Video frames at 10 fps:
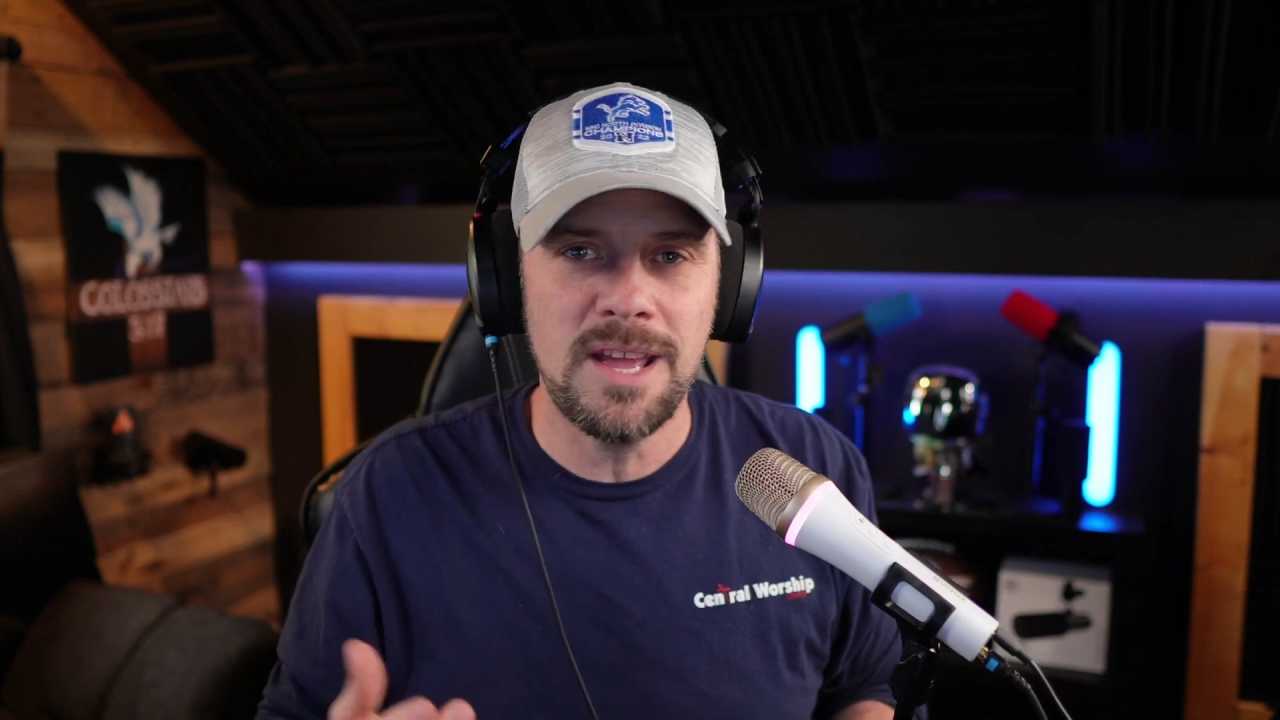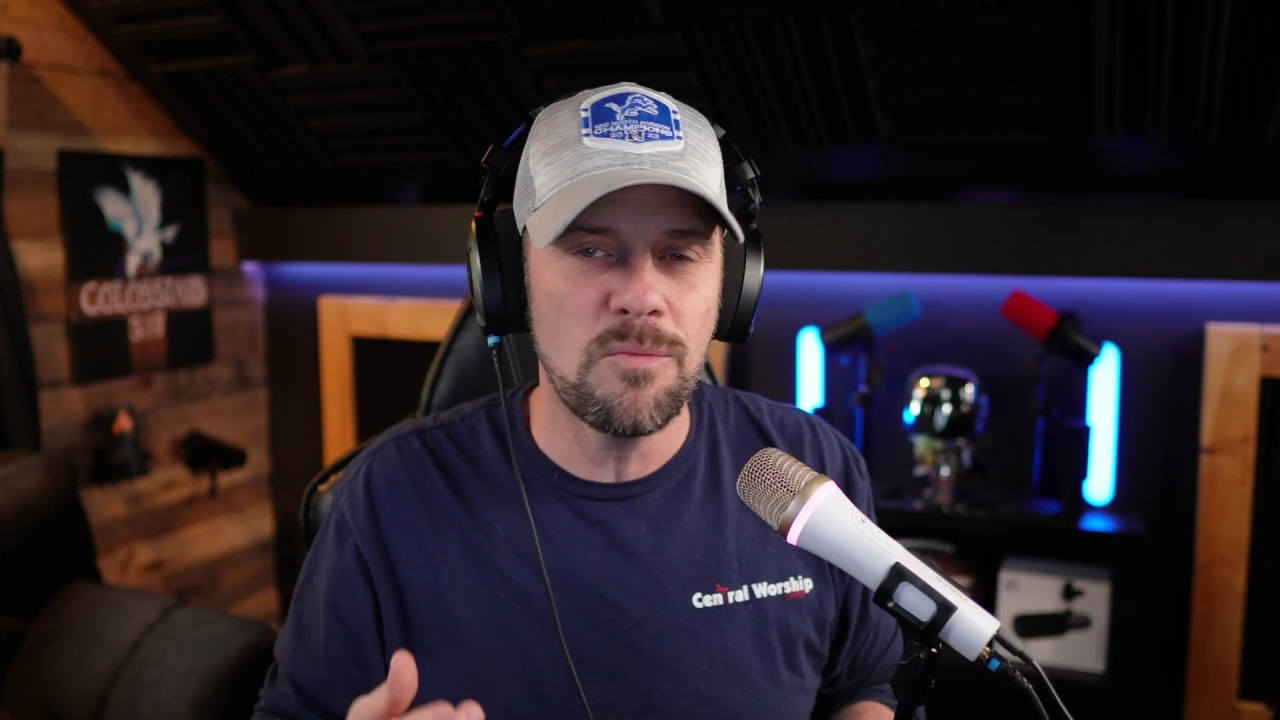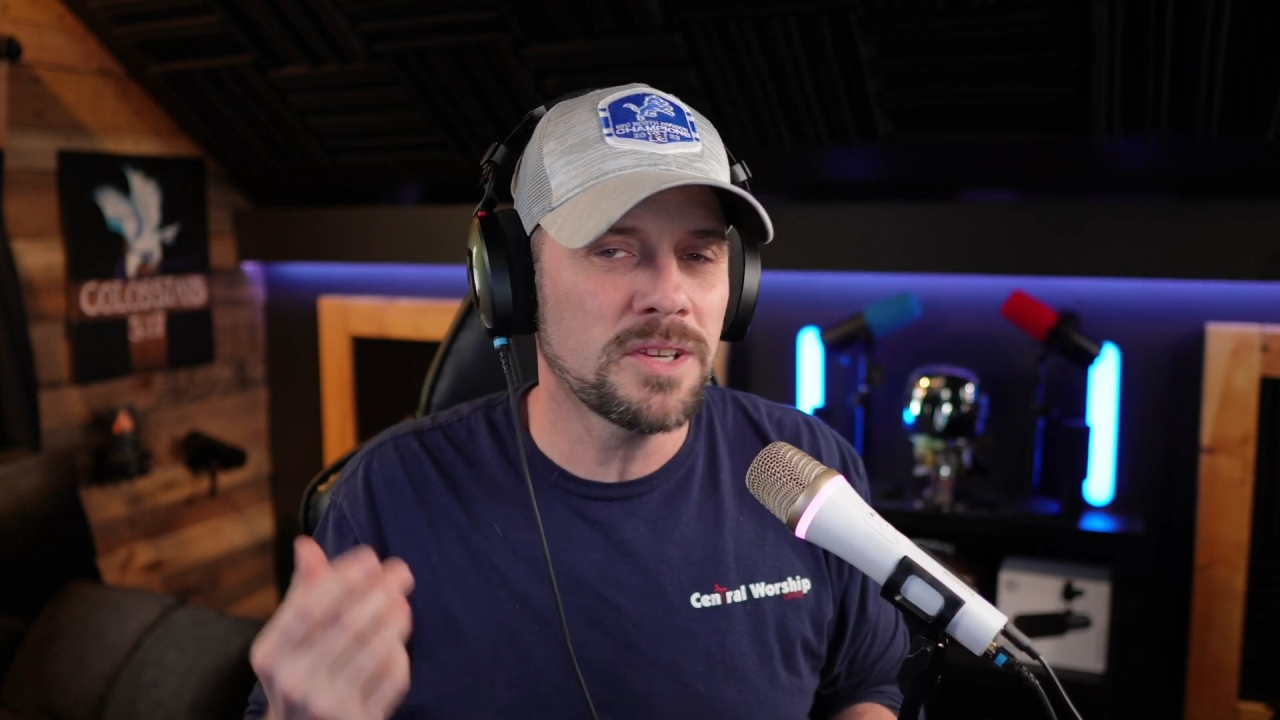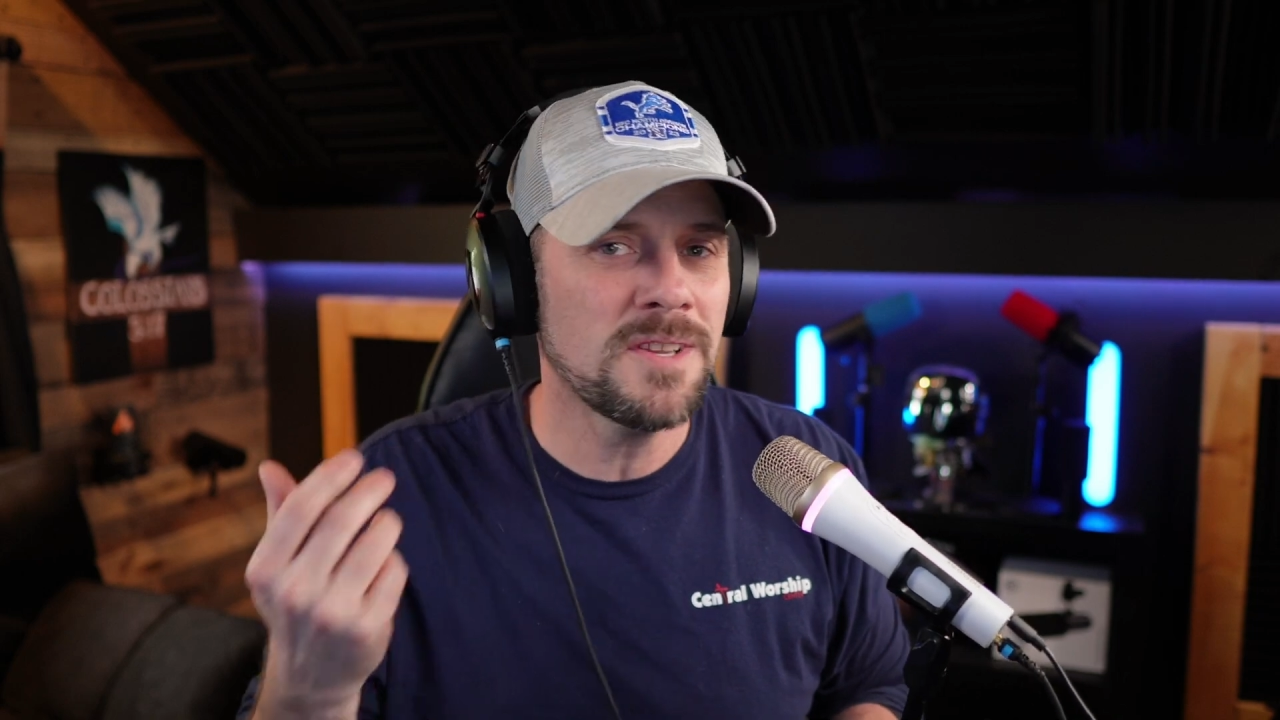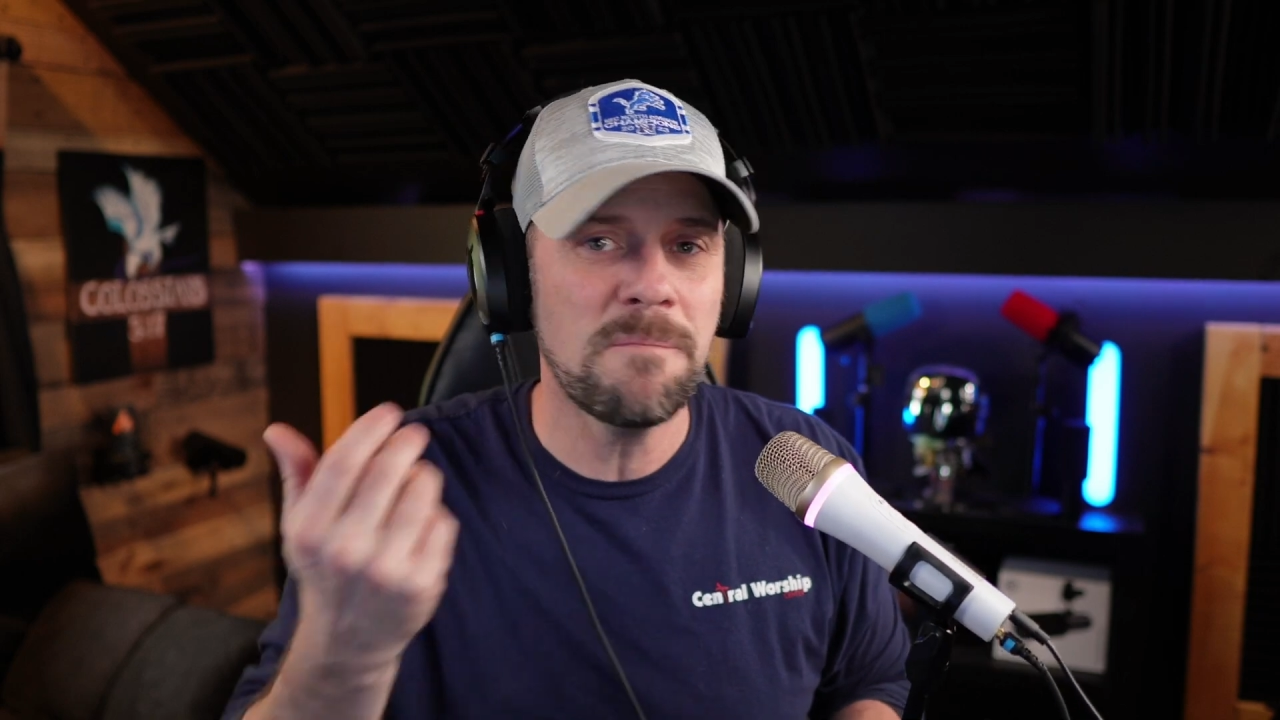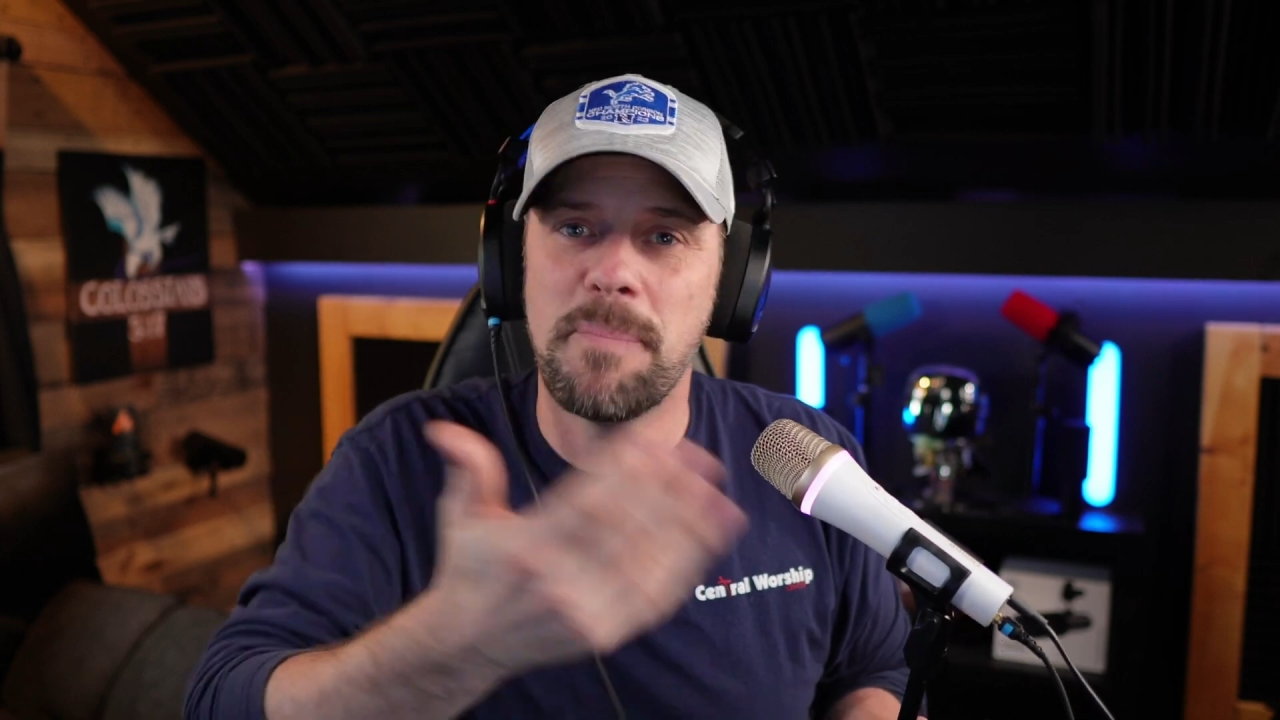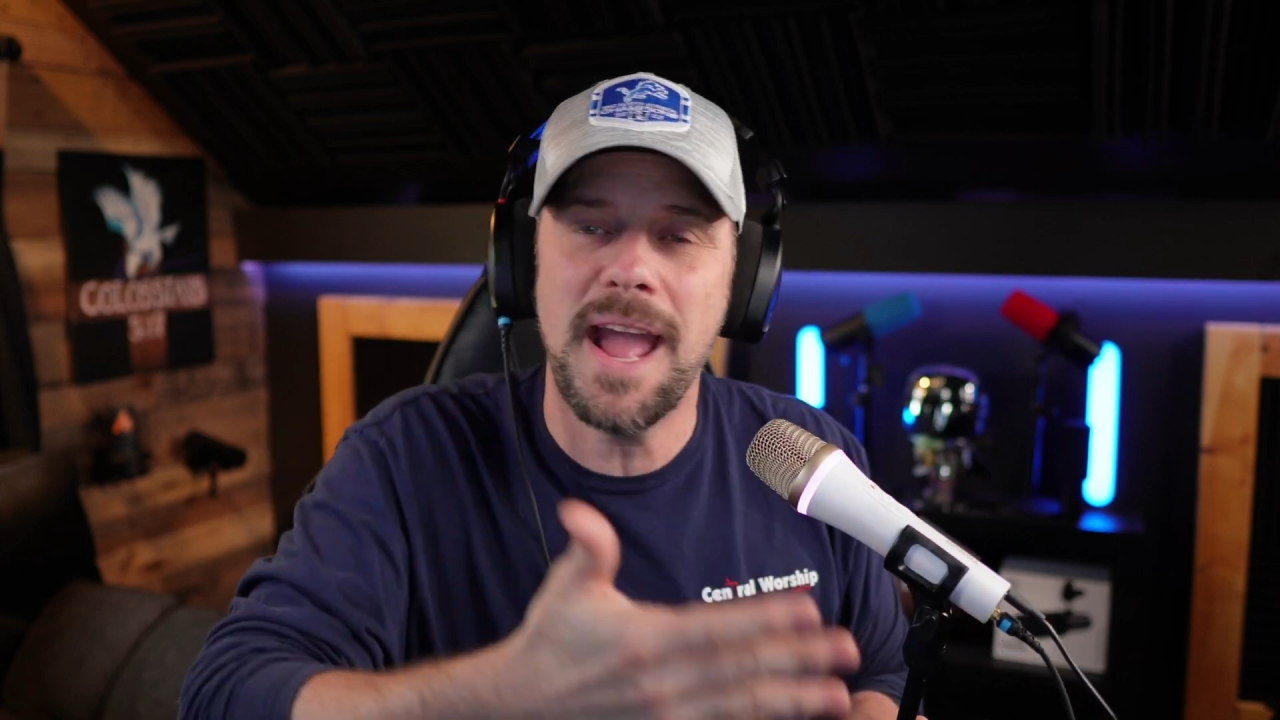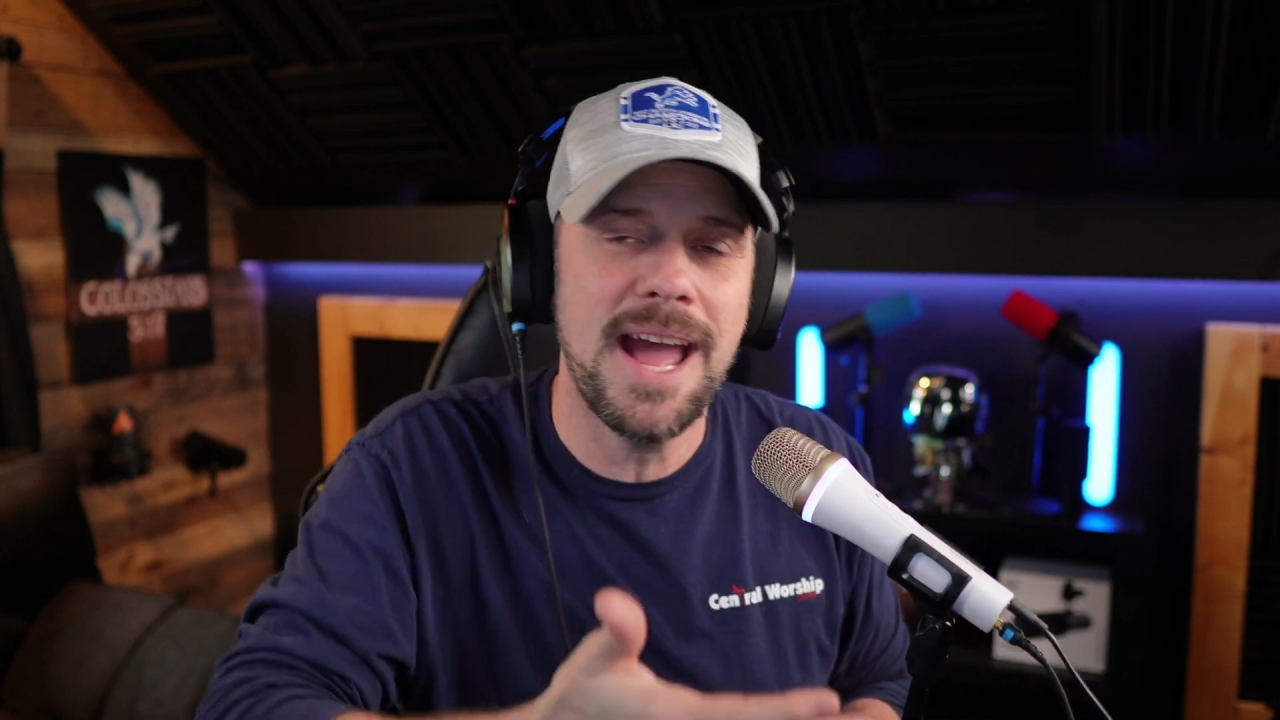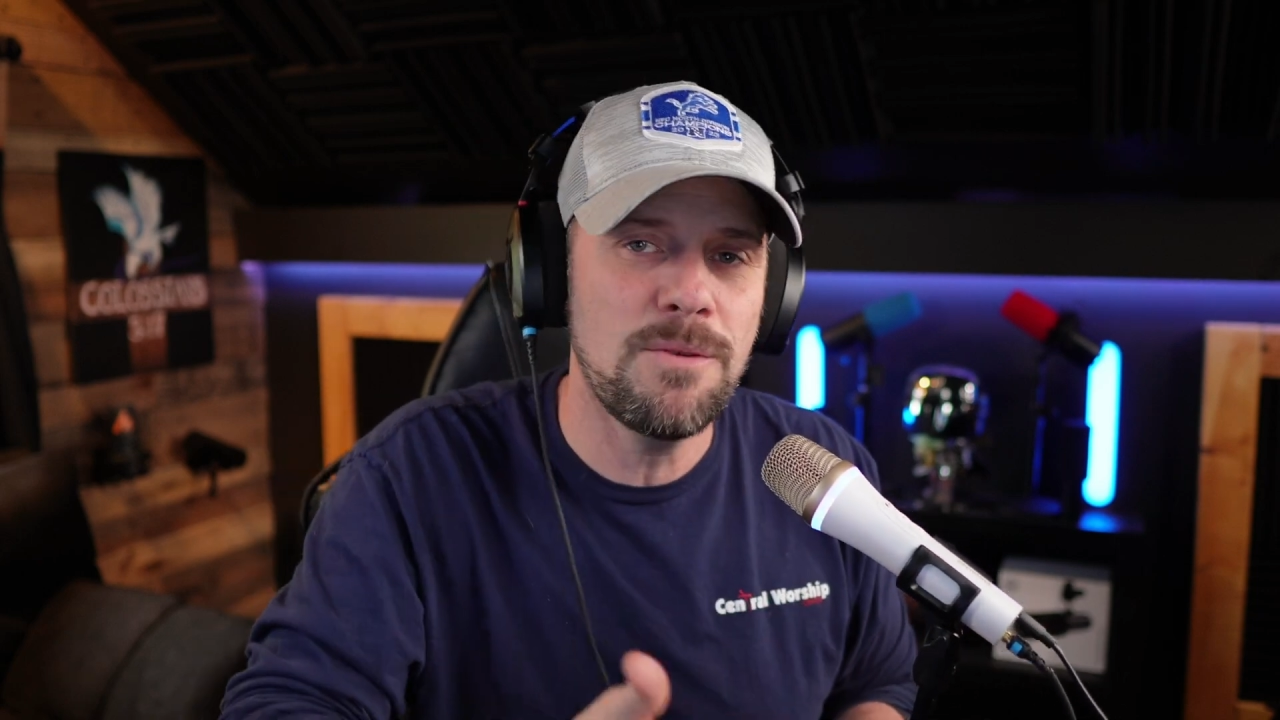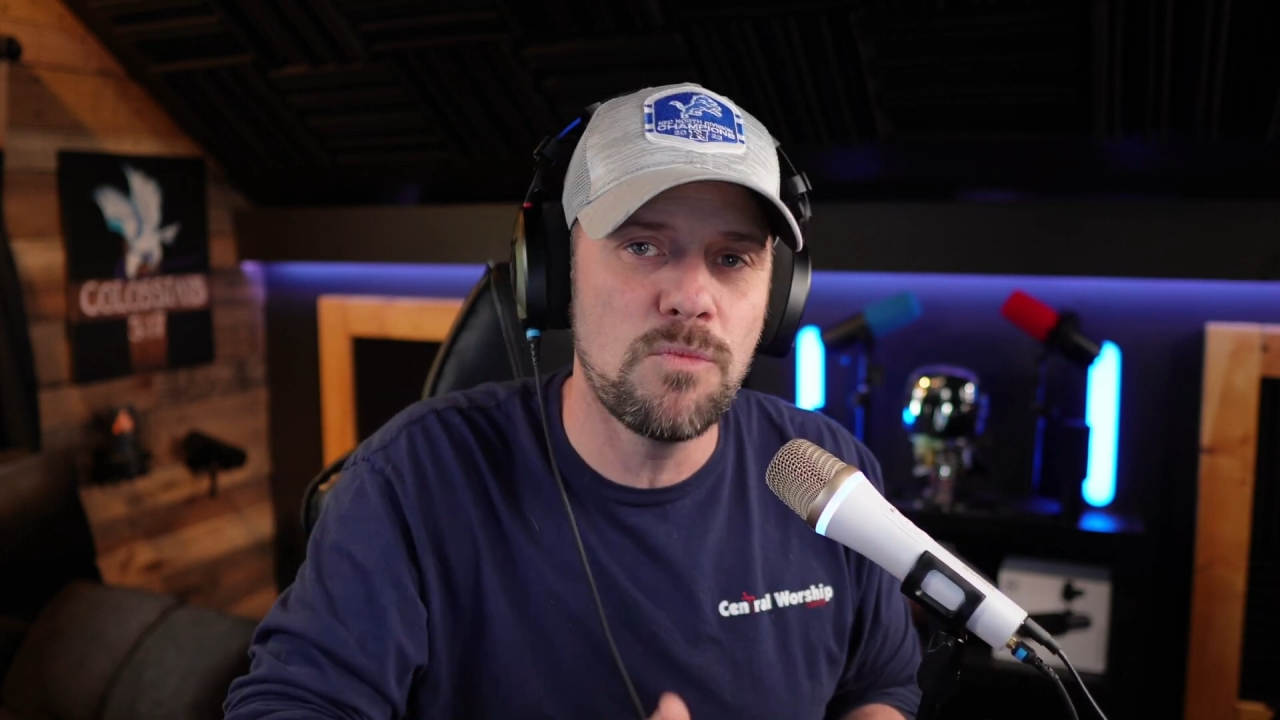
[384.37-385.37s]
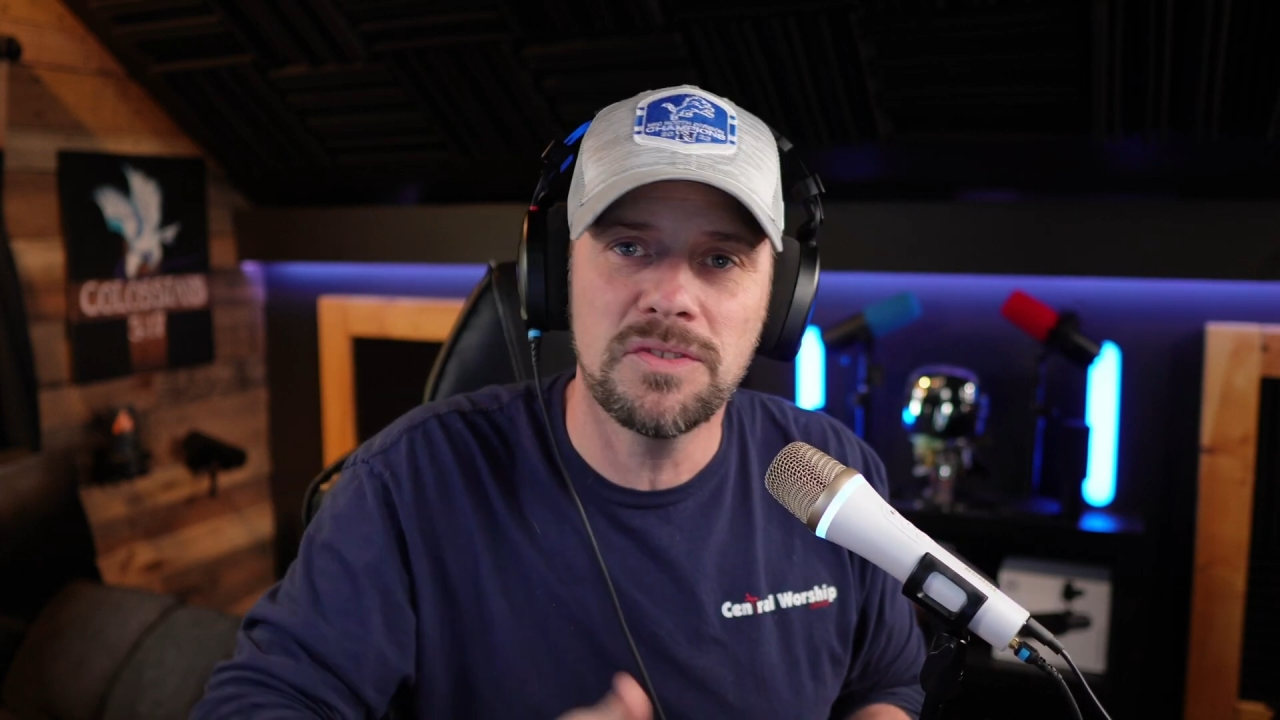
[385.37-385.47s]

It wasn't bad,